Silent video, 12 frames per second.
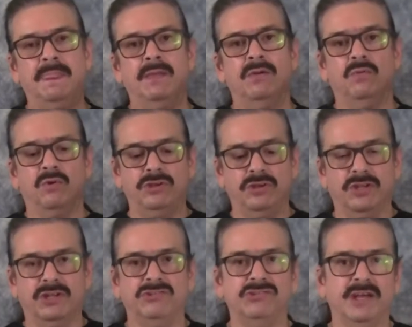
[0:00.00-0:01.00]
where you can
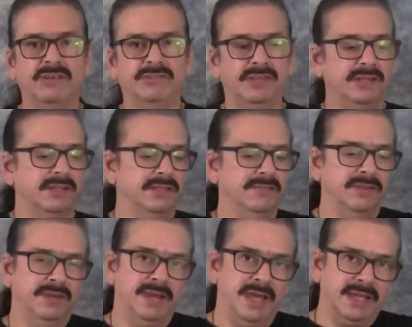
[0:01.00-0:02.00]
adjust it because if the
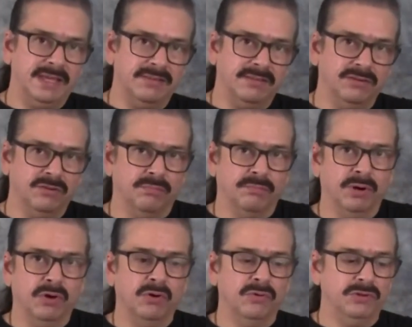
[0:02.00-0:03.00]
neck gets a little
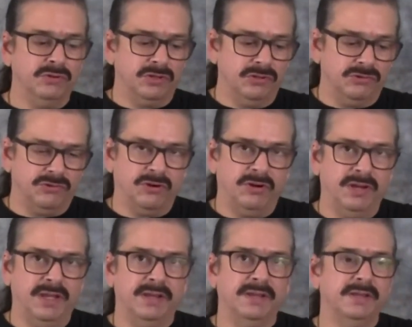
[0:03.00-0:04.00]
bowed, you can turn
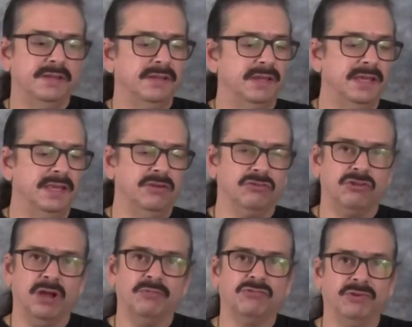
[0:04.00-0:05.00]
it and it'll
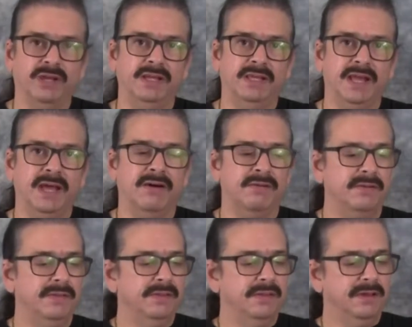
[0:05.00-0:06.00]
help straighten it out.
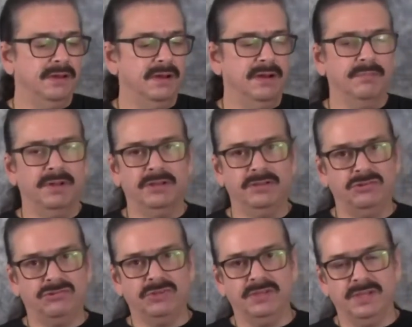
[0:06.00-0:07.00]
But
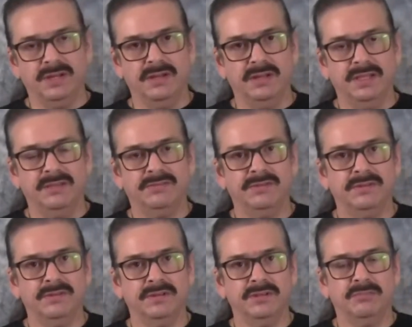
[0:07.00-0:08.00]
usually the less
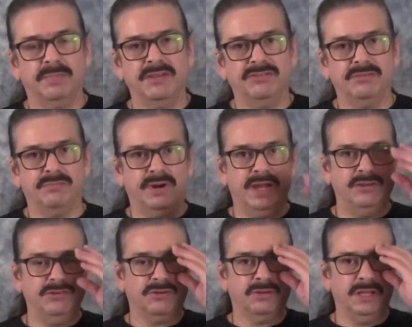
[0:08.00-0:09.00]
expensive brand
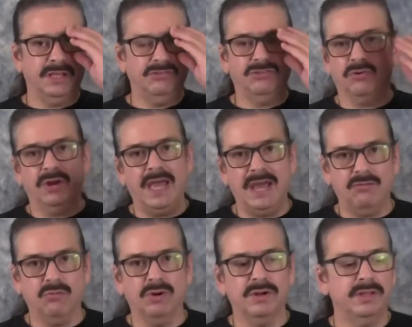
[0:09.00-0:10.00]
ukuleles don't have
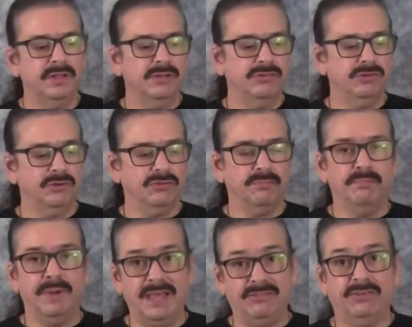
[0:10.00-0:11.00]
one. So it's
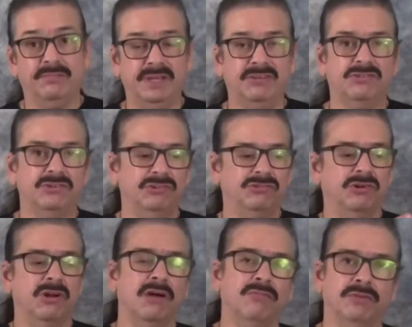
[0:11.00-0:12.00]
best to make sure you
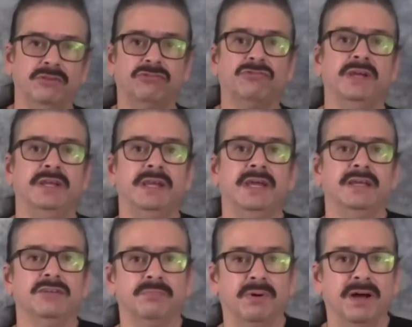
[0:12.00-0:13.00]
start off with a straight neck
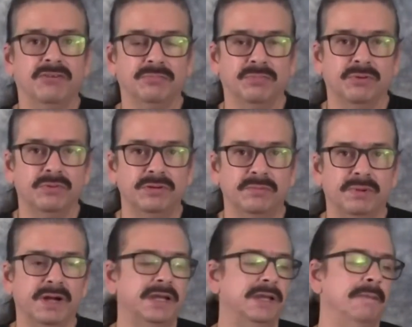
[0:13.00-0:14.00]
as possible when you're
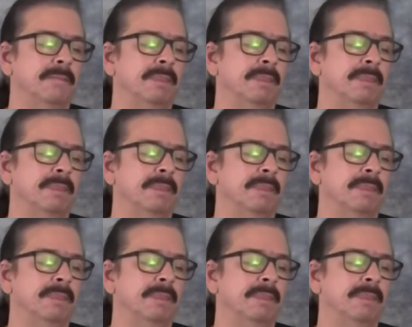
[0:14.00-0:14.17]
buying it.